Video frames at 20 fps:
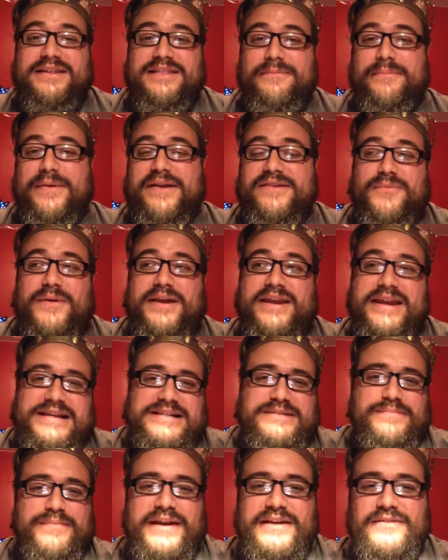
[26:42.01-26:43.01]
the best way to
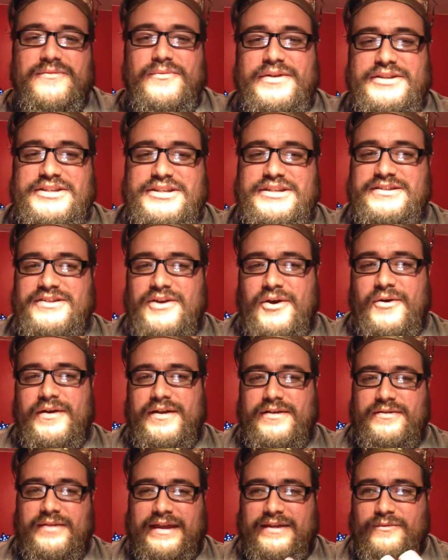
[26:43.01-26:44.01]
explain what she's
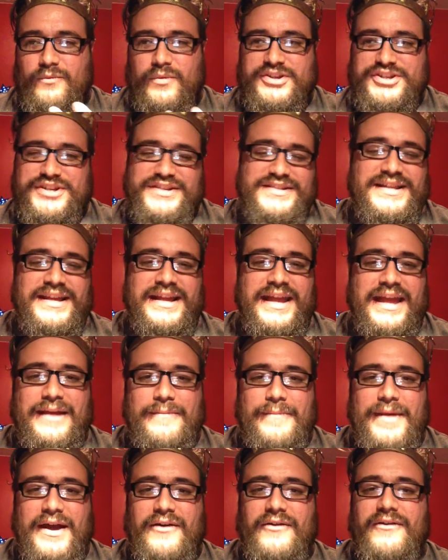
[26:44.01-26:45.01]
what she's thinking
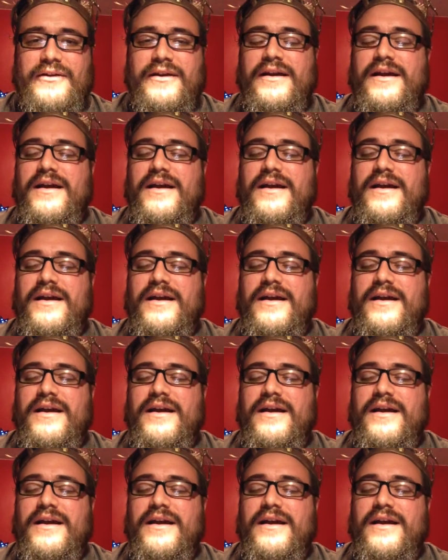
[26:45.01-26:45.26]
about.